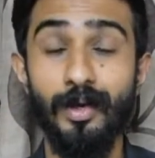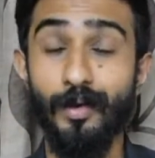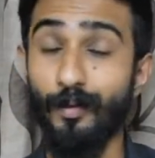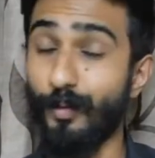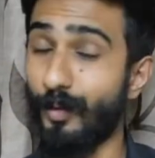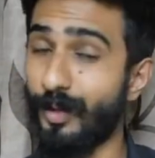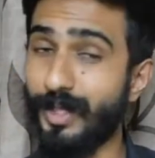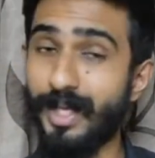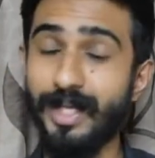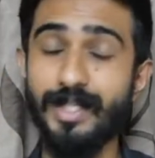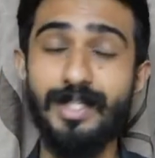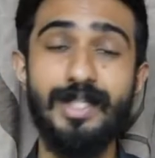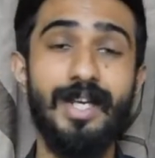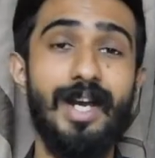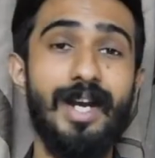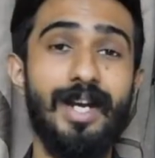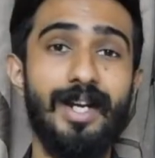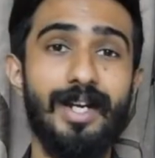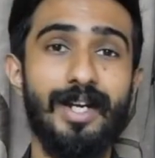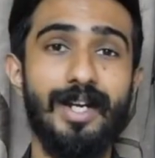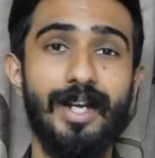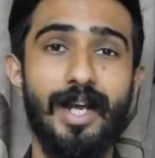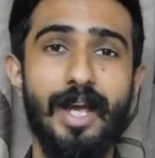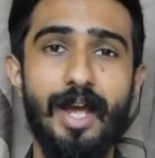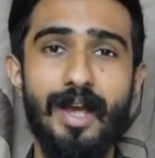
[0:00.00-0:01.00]
With that
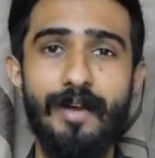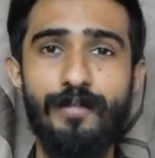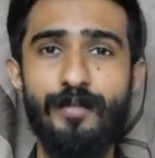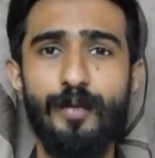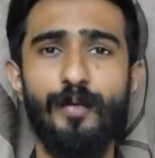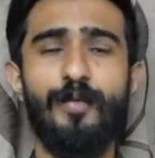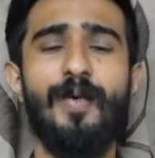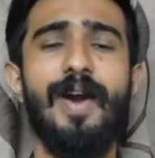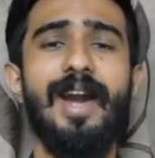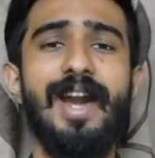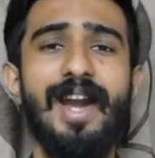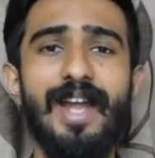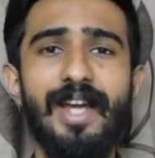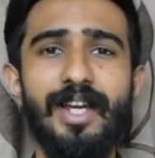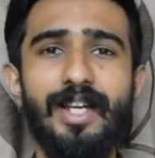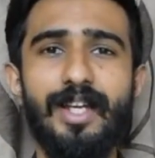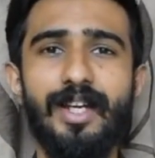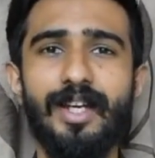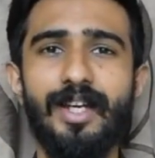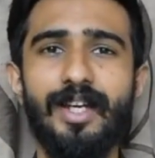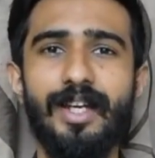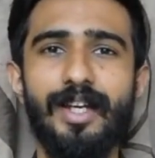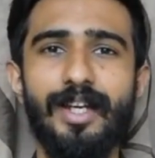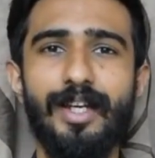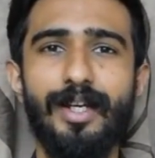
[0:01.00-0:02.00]
said, if you felt
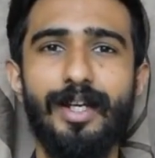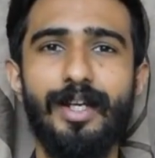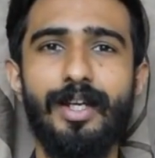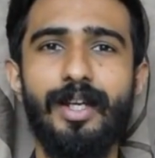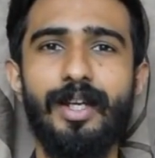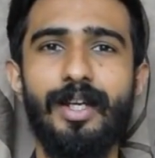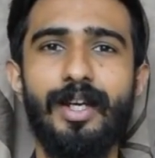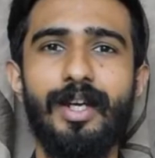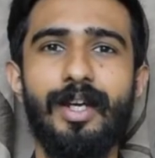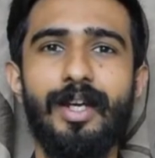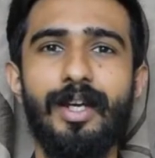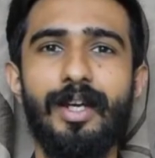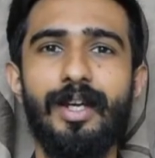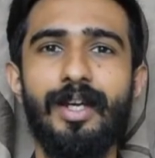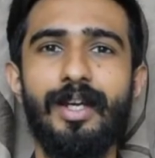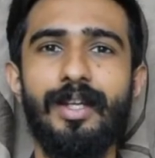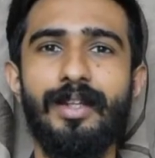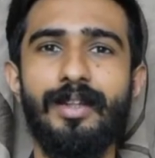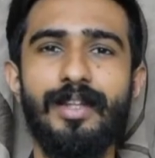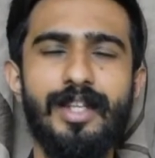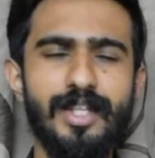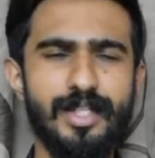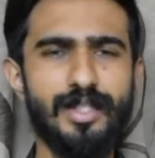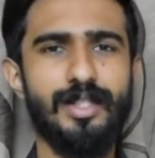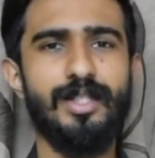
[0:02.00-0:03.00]
like
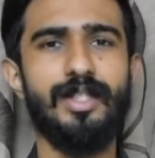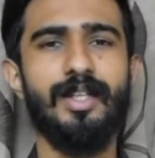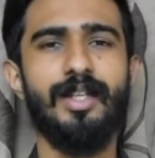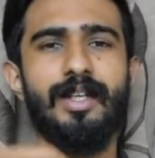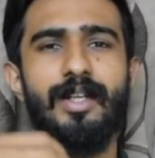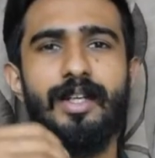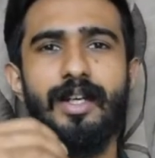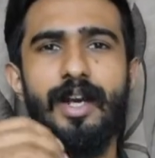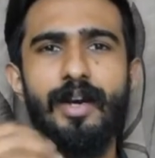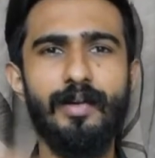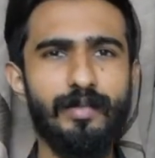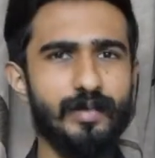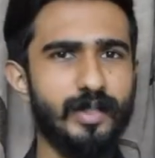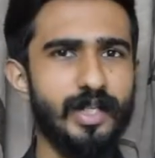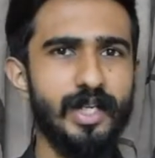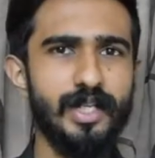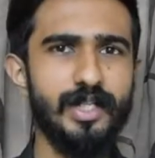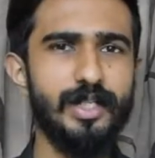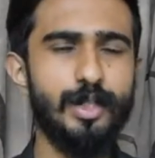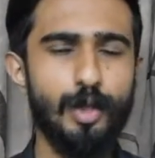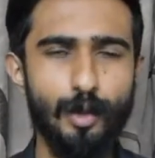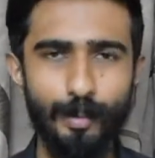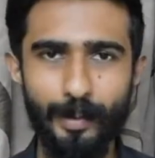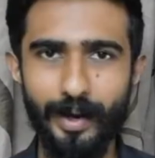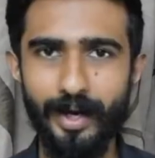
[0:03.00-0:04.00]
this kind of
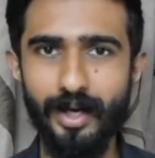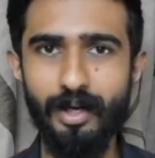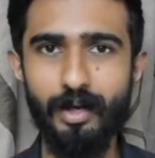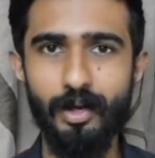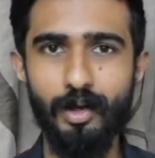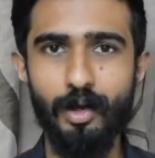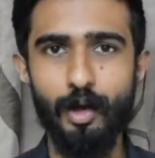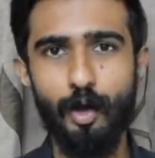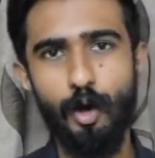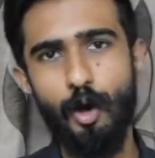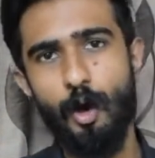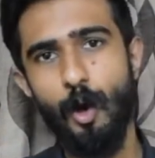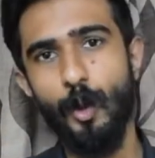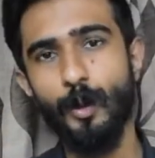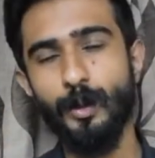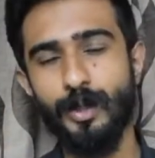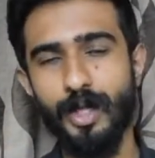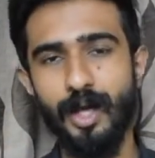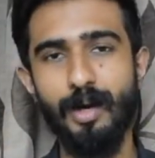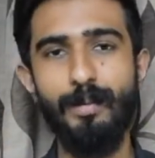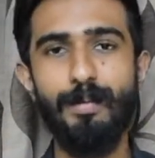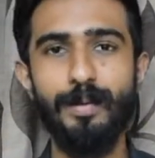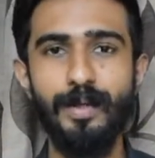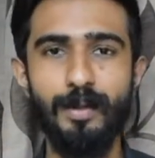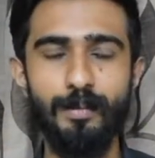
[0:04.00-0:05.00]
changed your mind on
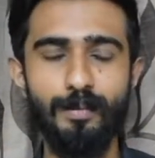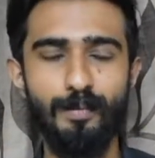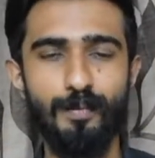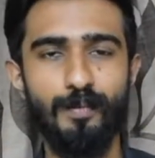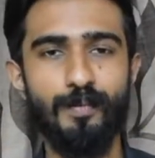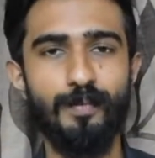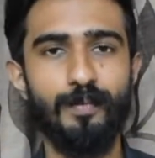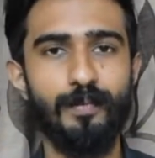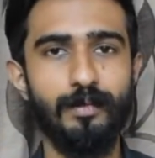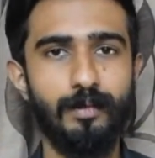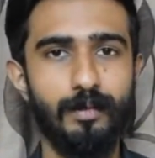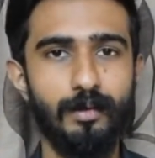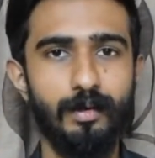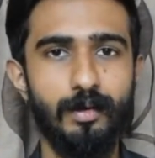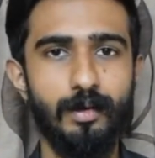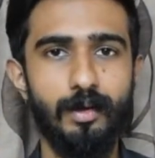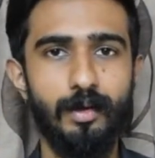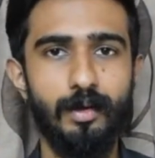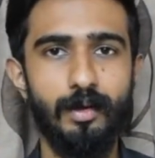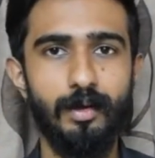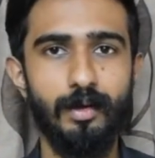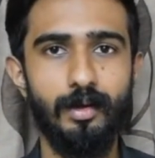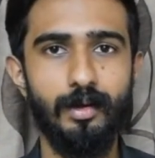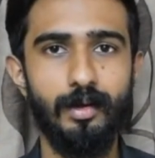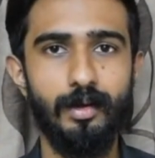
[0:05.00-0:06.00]
therapy,
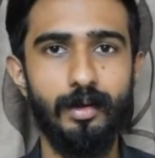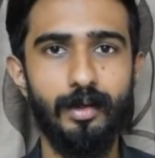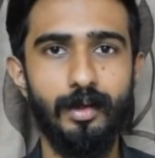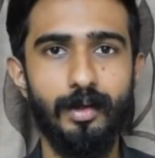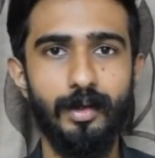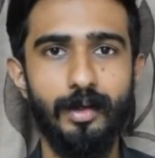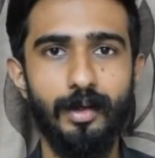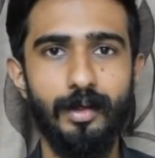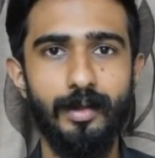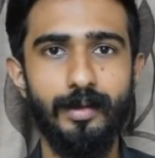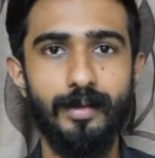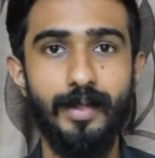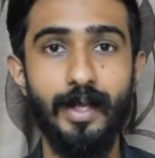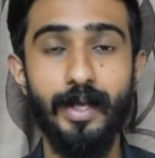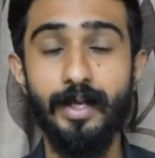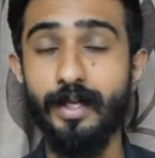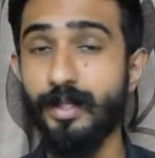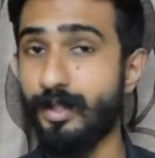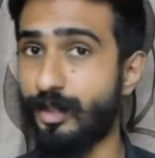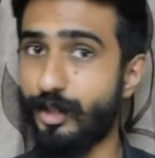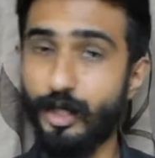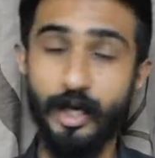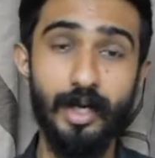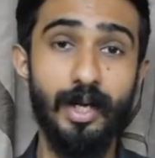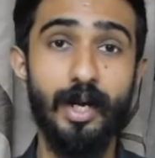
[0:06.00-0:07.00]

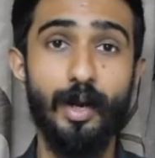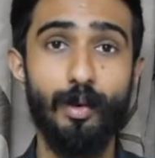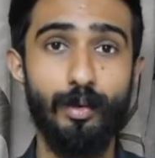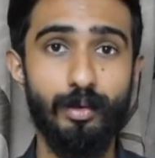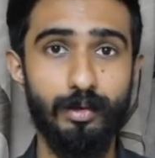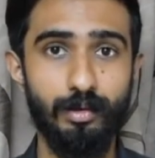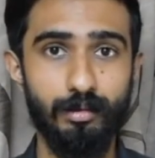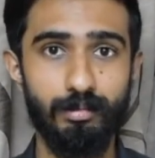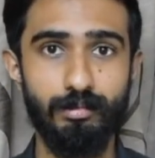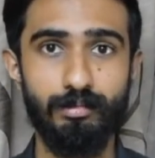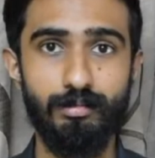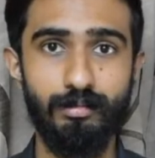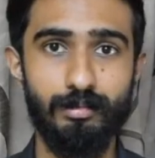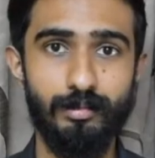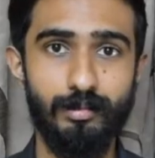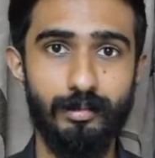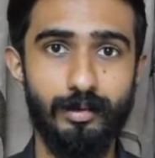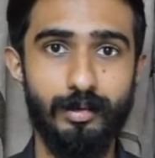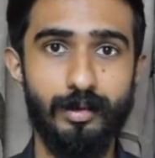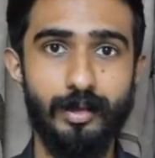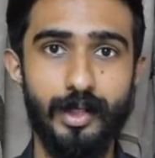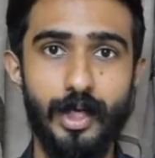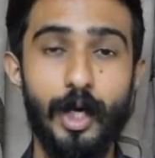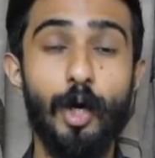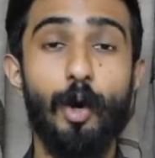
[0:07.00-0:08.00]
then check it out.
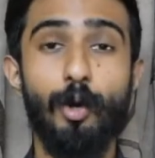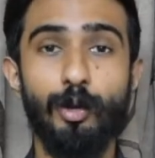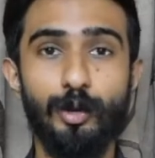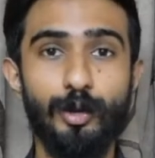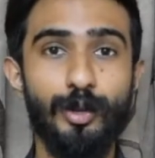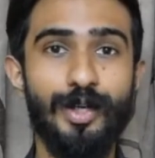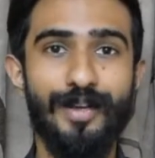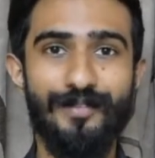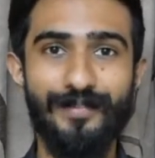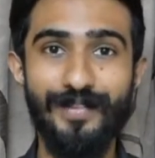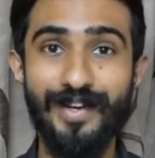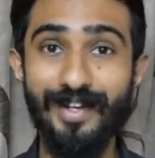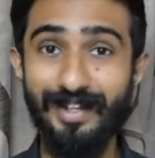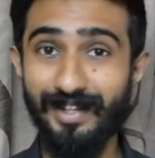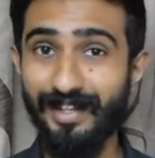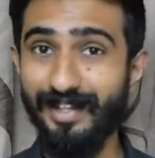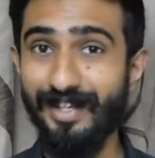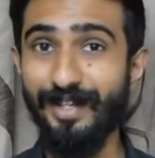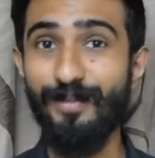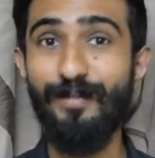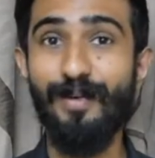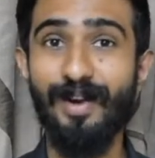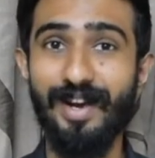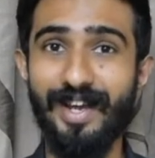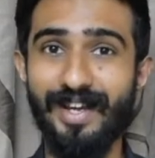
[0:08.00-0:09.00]
And also definitely
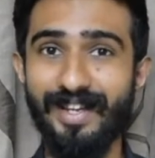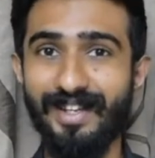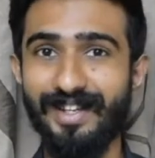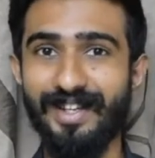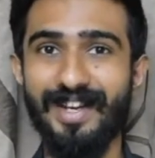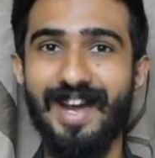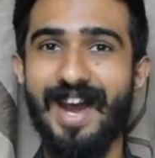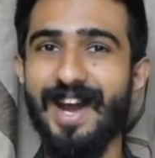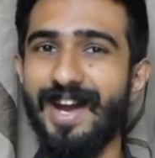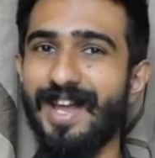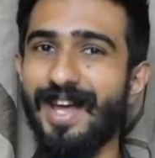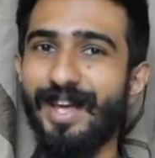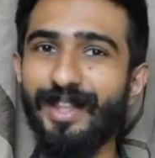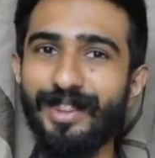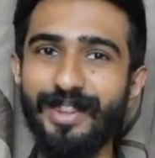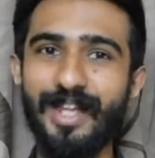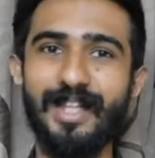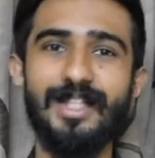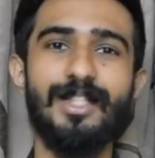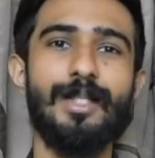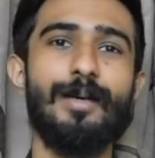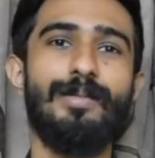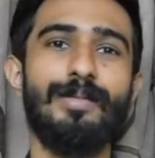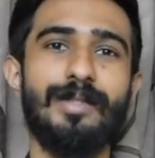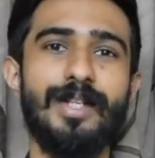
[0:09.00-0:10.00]
leave a like and hit
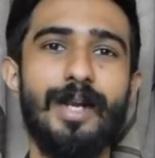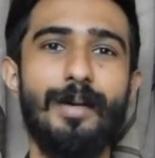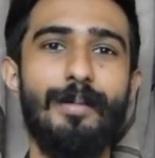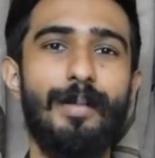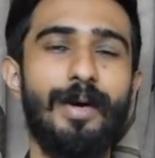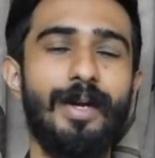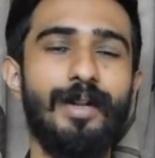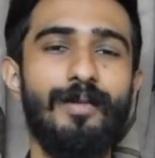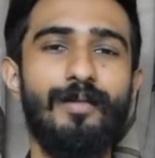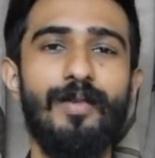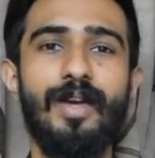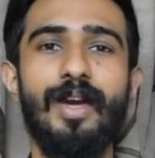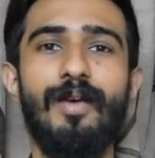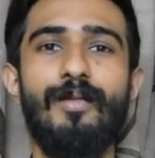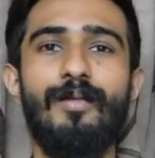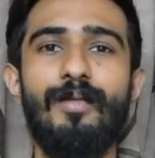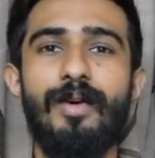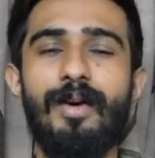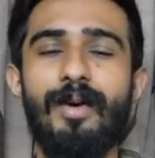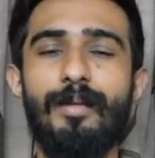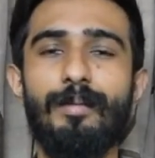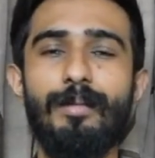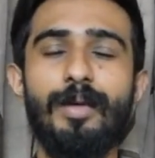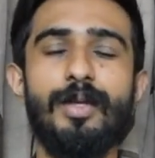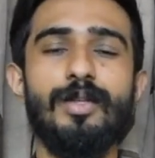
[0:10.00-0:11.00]
that subscribe button we
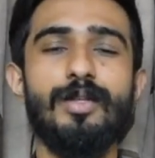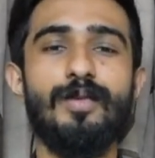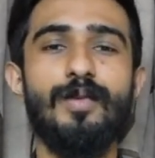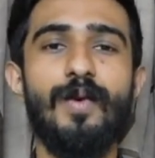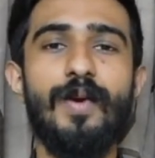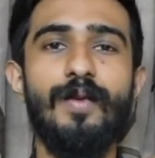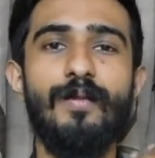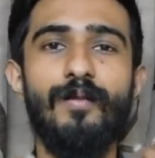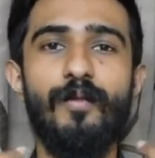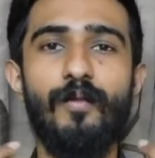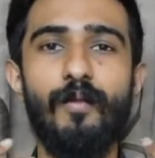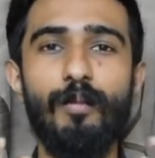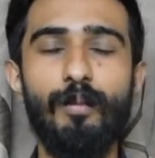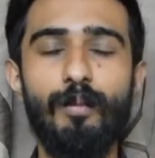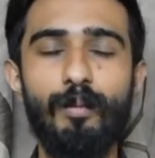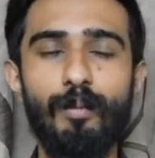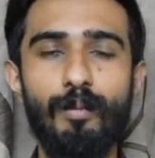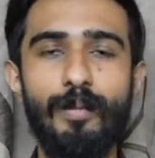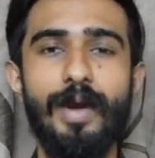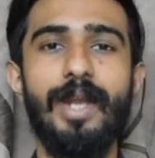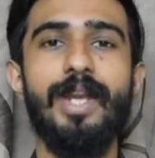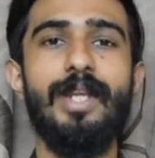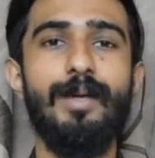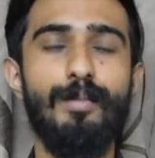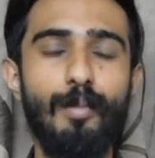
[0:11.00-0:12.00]
have because we have
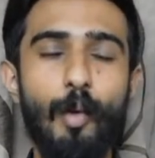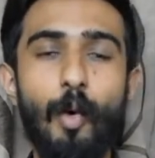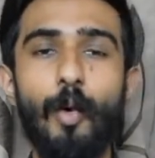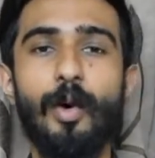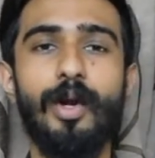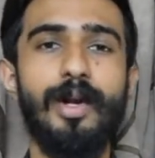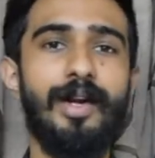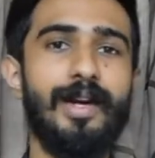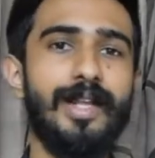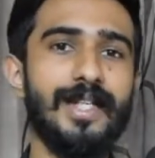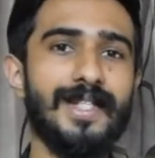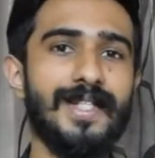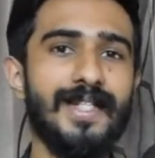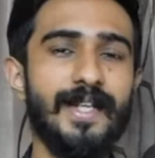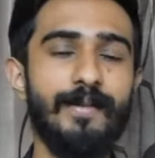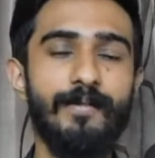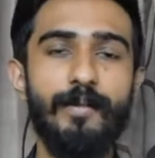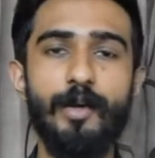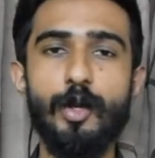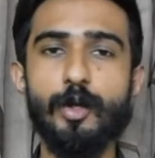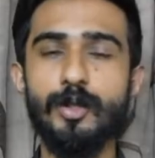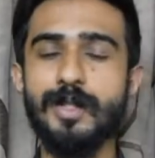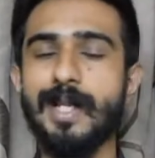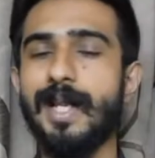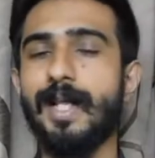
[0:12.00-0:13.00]
many more interesting
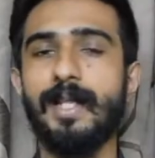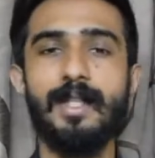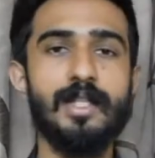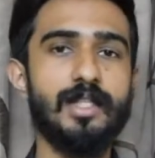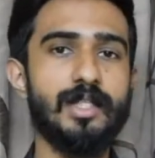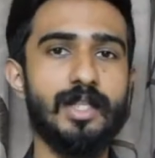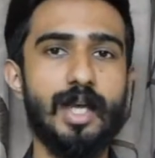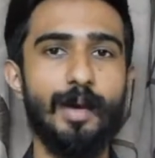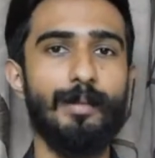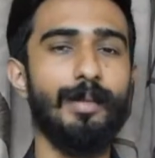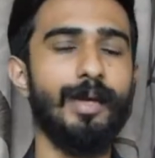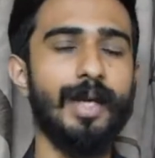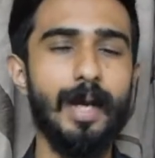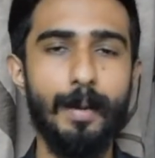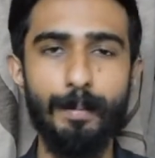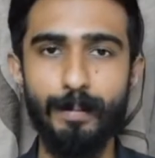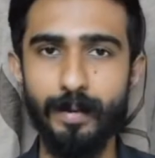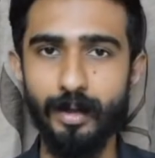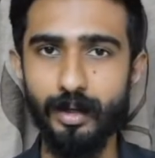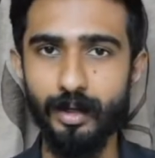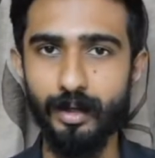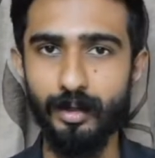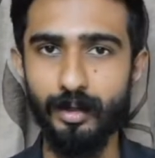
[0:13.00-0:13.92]
videos like this coming up.